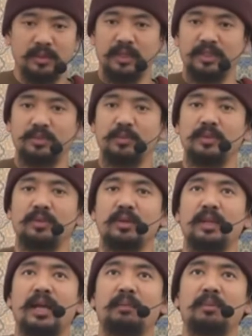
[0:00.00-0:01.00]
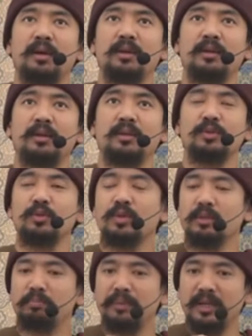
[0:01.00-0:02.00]
connection with your Lama,
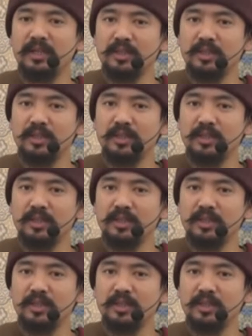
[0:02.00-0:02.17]
you can